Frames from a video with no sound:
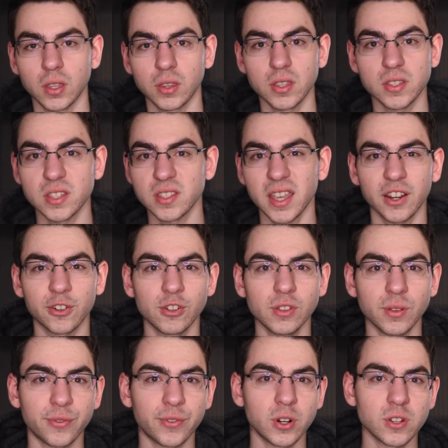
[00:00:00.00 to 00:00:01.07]
This is actually
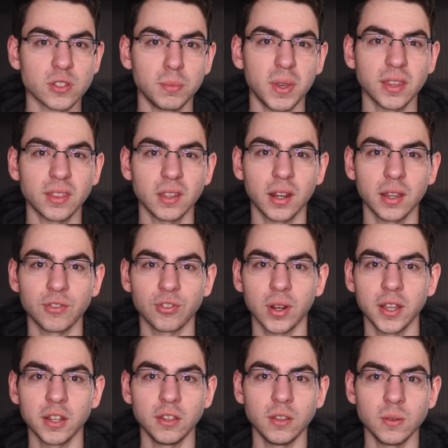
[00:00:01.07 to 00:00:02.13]
the first method I
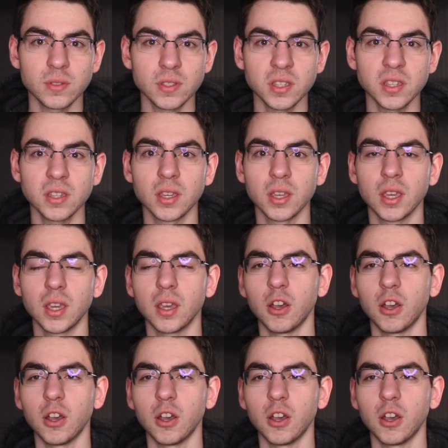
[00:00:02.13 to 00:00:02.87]
tried using,